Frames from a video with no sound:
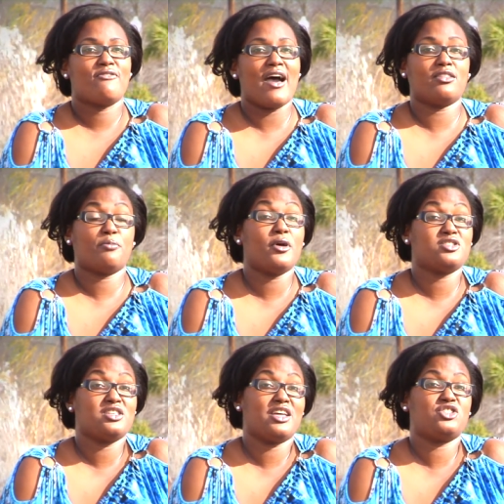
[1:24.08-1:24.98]
find the
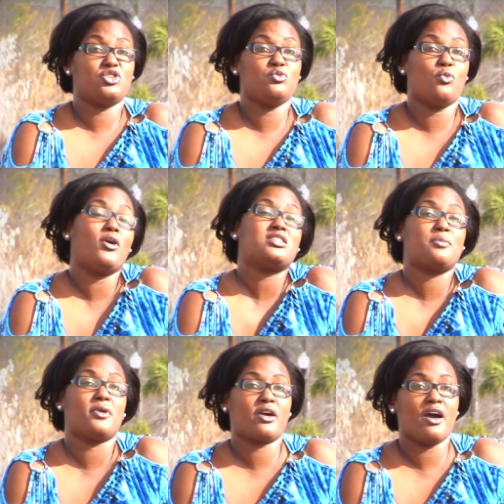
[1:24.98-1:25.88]
person that you want
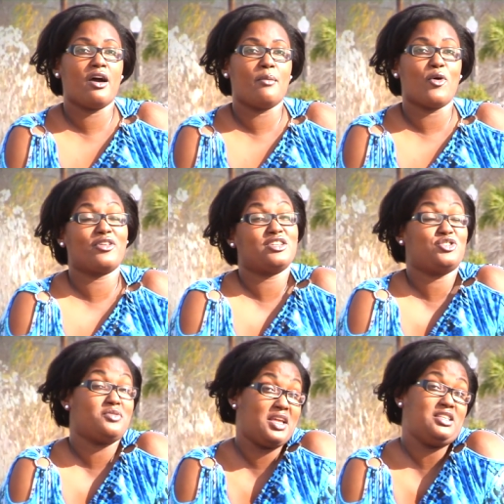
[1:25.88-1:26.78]
to become or
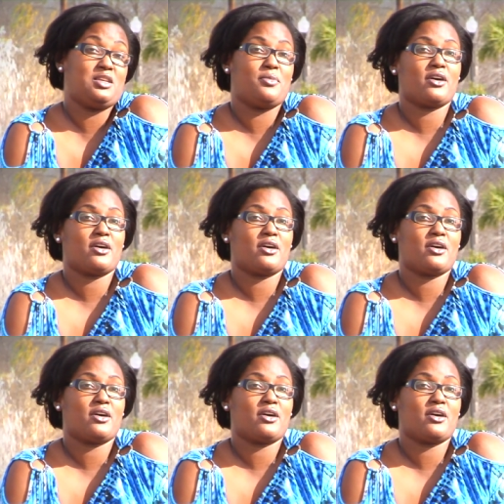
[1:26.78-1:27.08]
that you need to